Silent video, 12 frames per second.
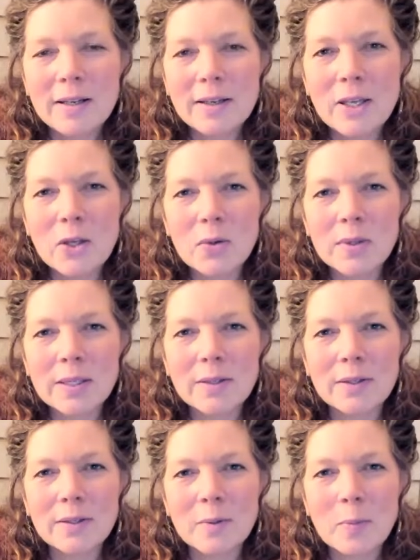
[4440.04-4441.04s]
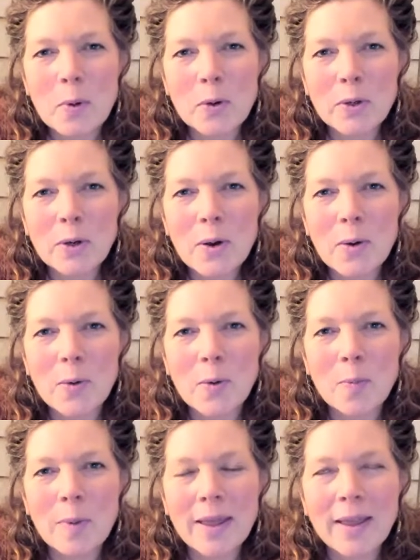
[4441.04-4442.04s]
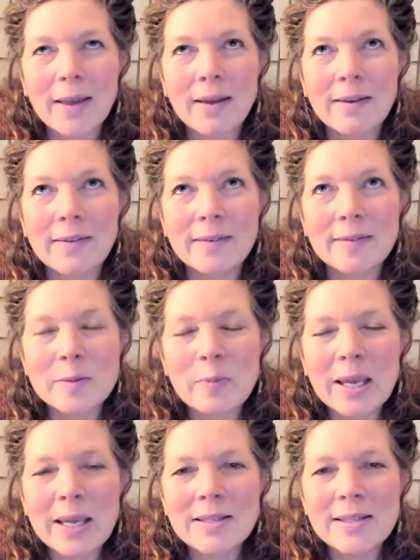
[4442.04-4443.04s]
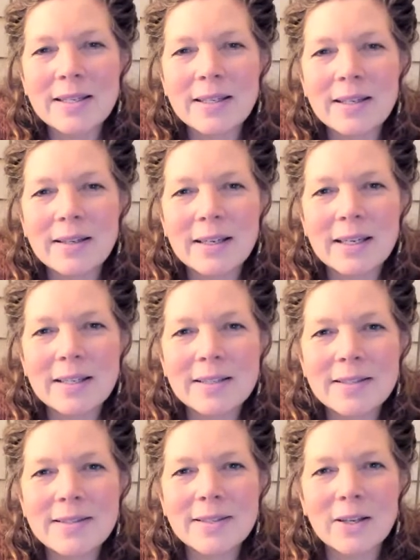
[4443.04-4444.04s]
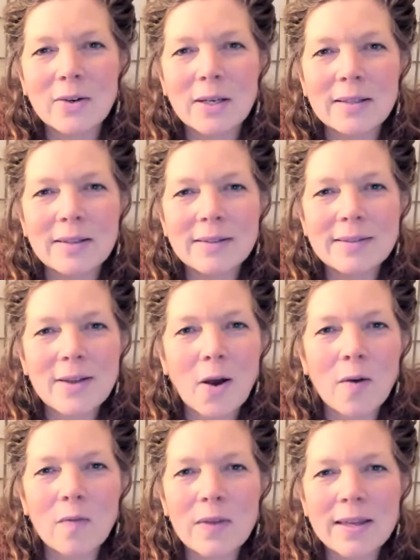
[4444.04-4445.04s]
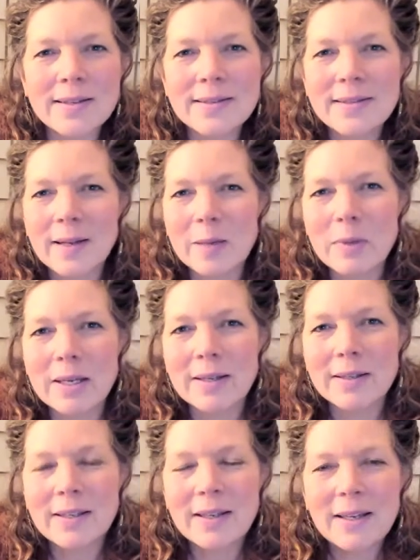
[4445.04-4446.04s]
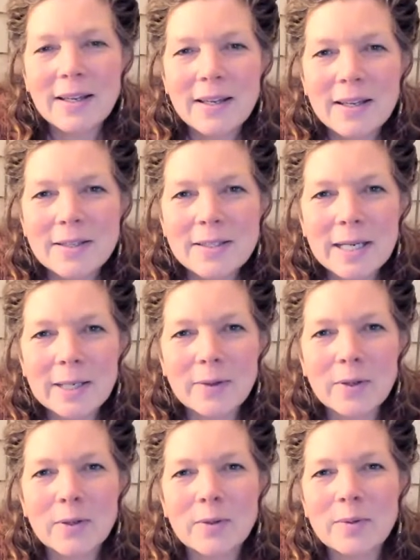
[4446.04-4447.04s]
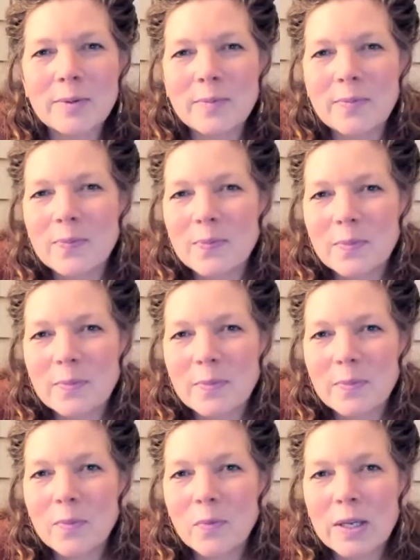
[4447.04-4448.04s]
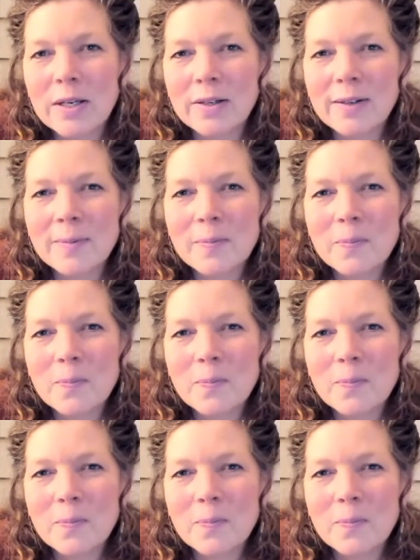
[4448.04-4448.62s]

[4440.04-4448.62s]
cute little motorhome, and painting it so it's obvious that I'm a tarot reader.